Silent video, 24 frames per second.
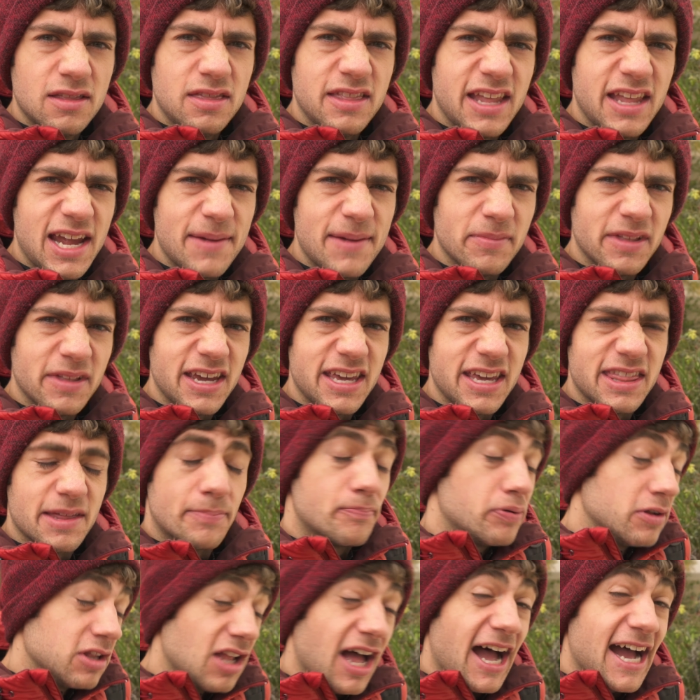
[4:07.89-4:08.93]
namely the
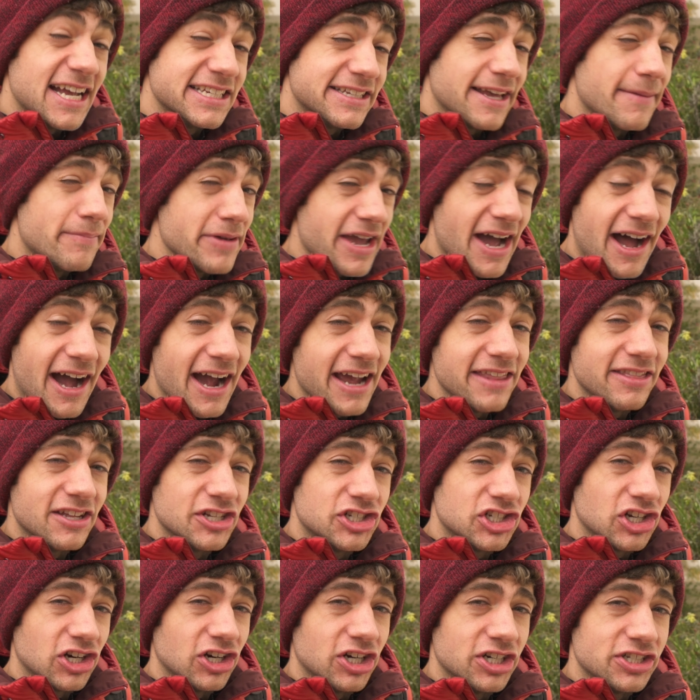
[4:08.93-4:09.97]
plaza behind the
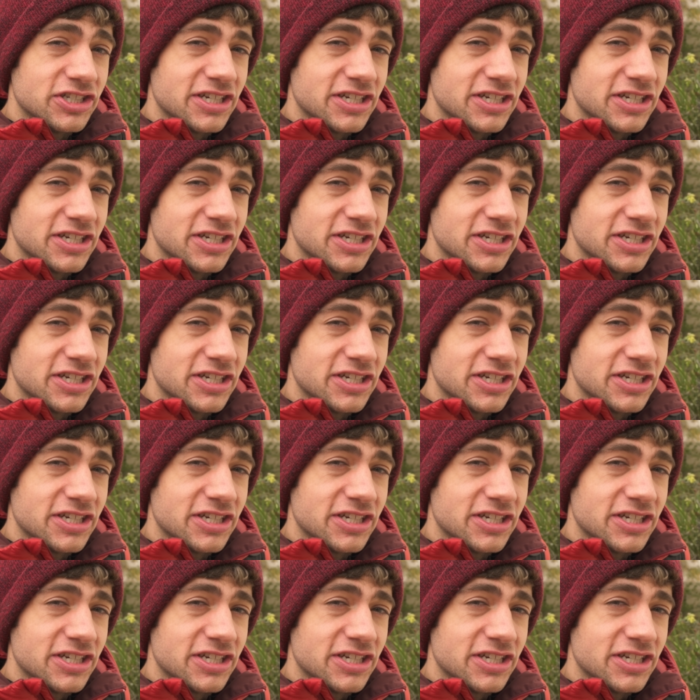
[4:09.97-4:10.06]
church.